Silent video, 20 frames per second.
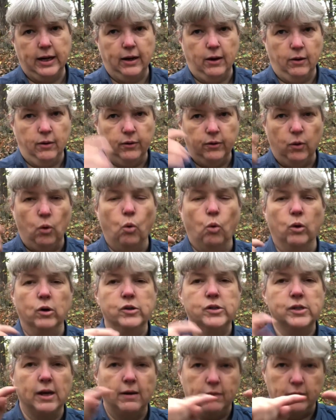out. The
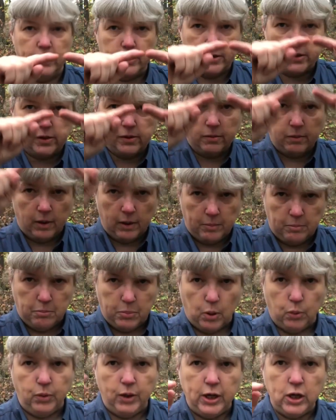horns have a
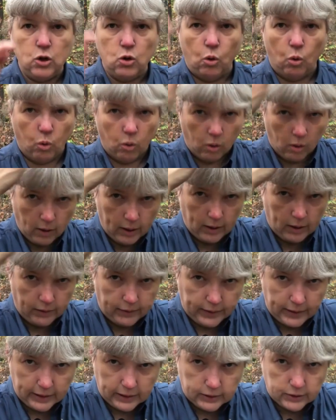bony core on
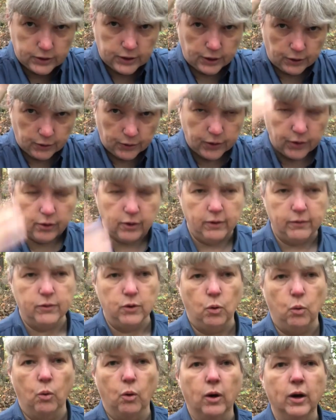the interior of the
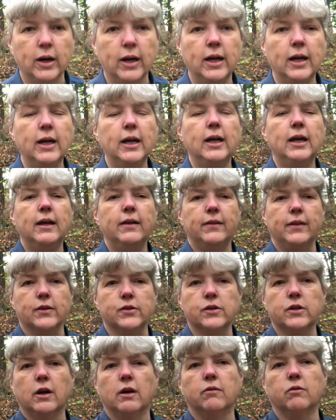horn
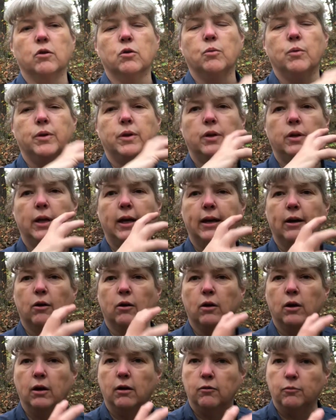that's covered with a
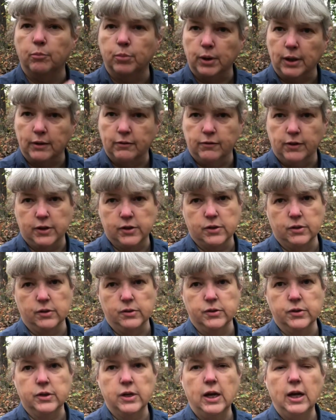layer of blood
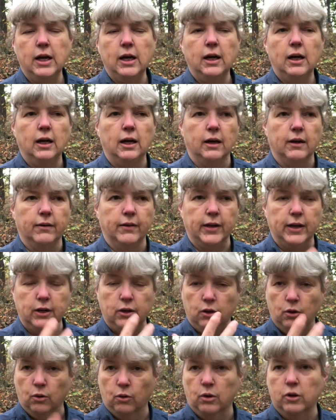vessels that
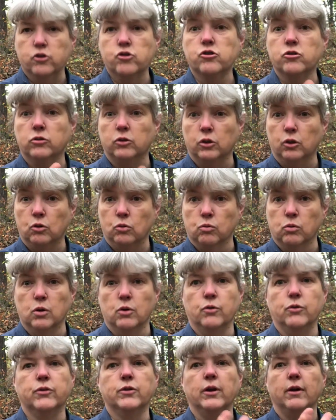nourish the
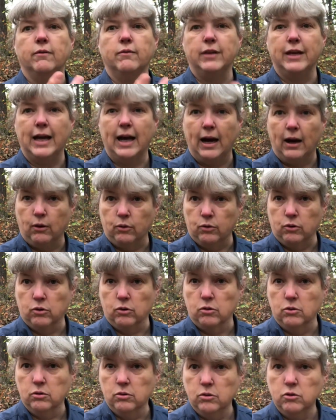growth of the
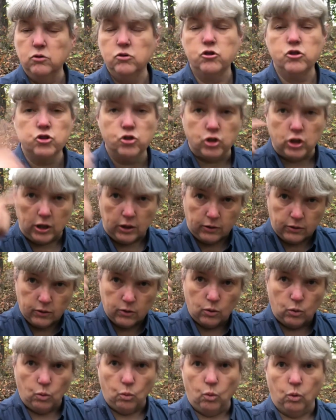outer sheath
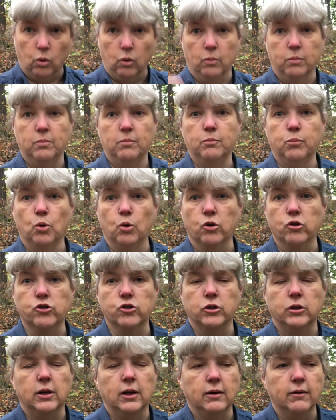or
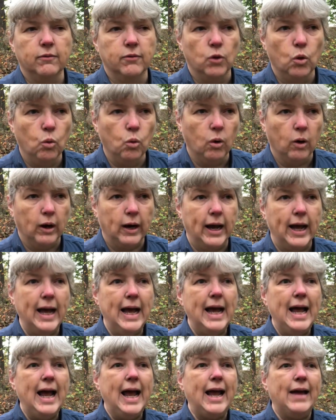portion of the horn.
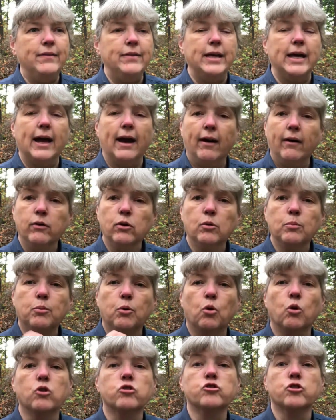And the outer
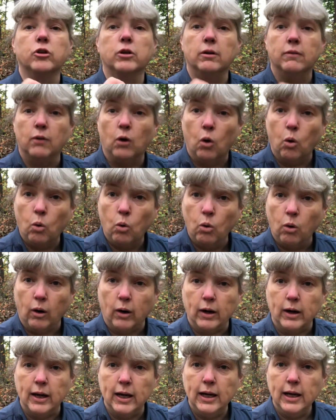portion of a
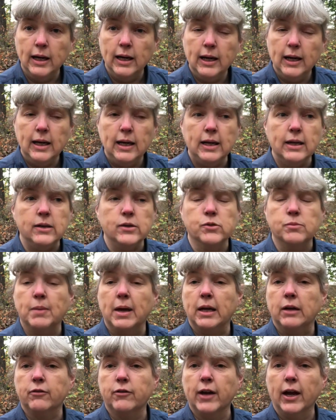horn is
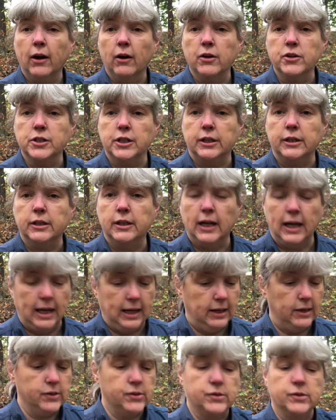made of keratin,
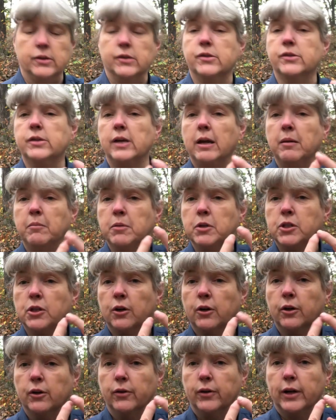and it's the same
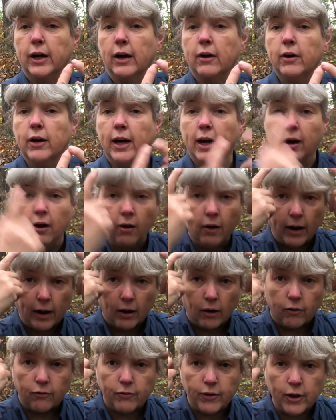material that our hair and
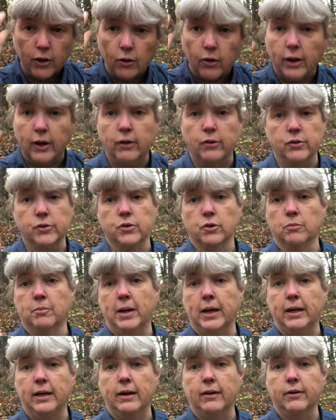our fingernails are
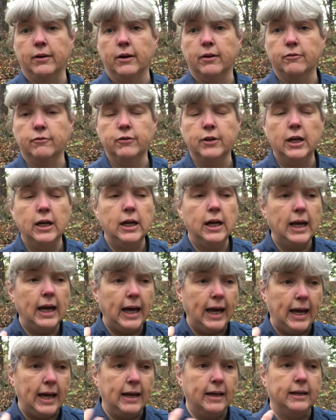made out of.
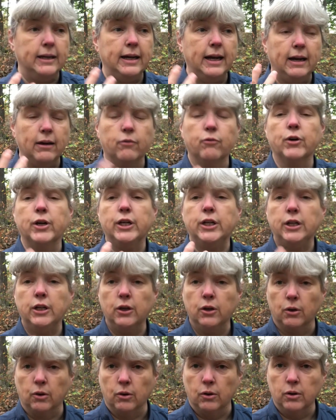And every
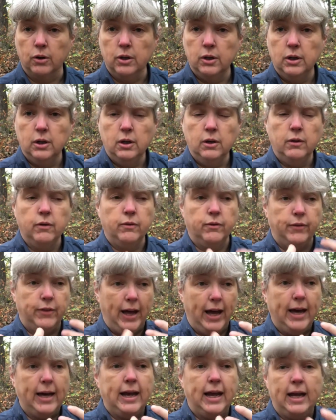year,
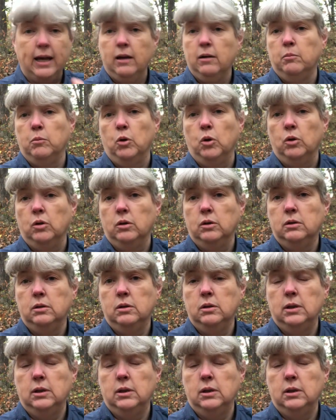that animal